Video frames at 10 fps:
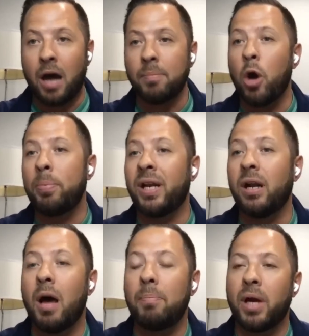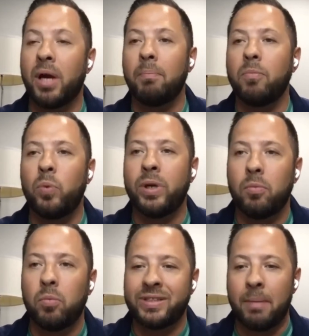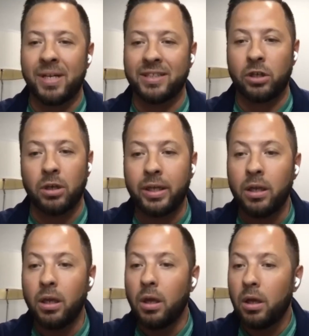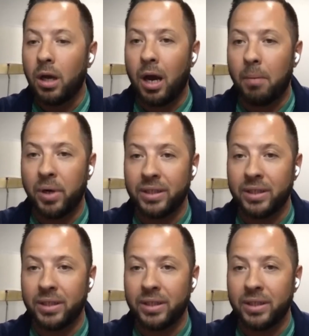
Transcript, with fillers: I'll open it up. Um, we, we're 10 minutes early, um,